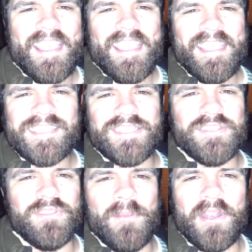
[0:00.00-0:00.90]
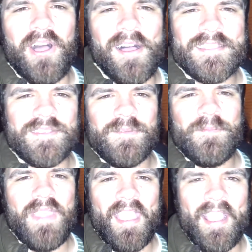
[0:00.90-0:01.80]
It's truly been awesome.
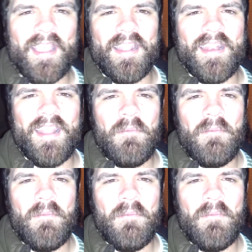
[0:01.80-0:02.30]
And